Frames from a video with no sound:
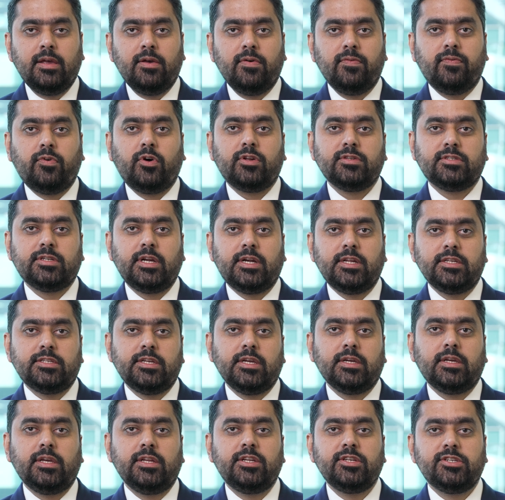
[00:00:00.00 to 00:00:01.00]
for
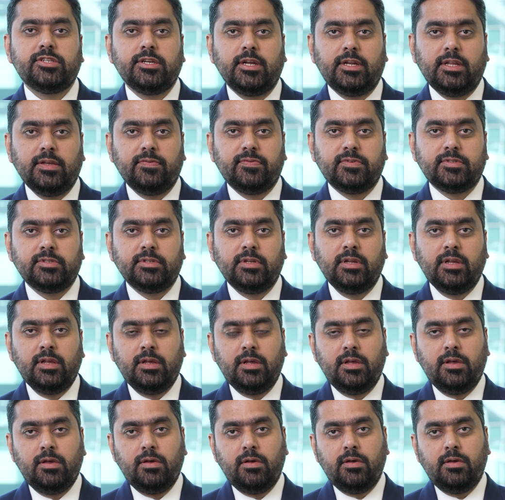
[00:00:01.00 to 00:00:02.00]
strategic initiatives,
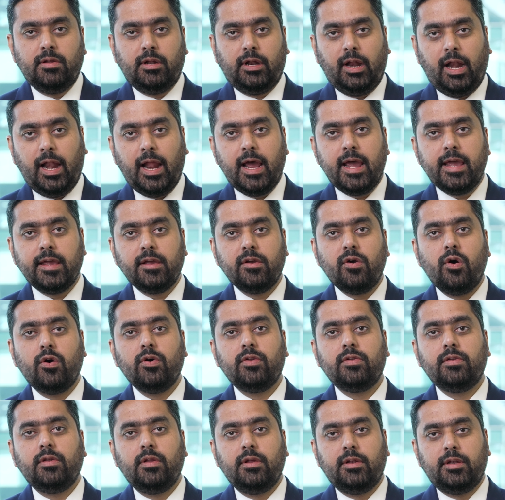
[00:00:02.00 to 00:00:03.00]
relying
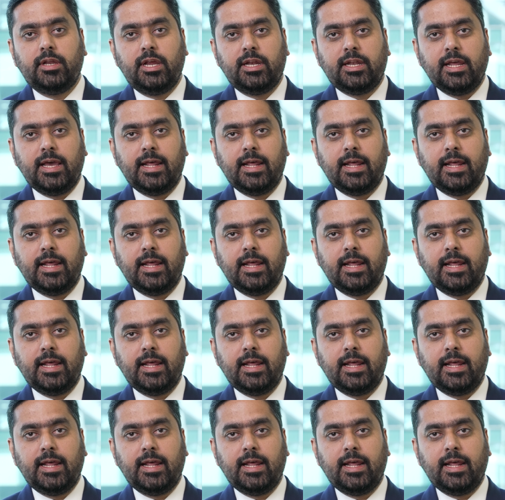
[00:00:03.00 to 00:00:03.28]
on data